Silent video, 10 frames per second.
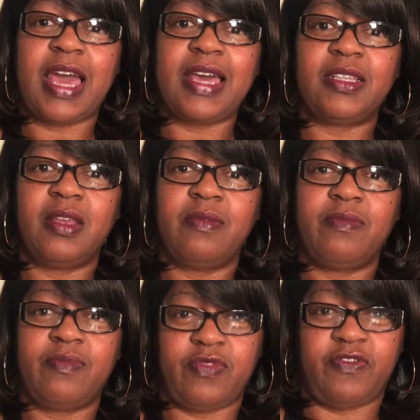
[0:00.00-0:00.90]
guys
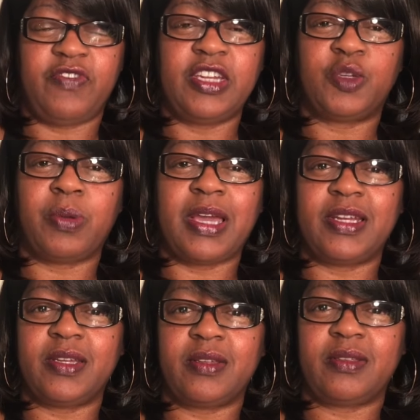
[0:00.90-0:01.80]
the finished
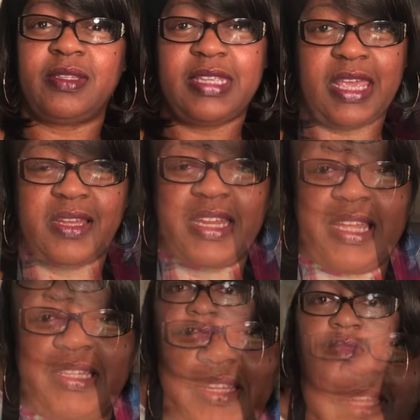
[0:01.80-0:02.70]
product. Stay
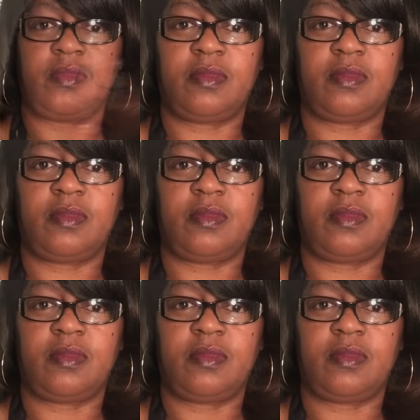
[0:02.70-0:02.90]
connected.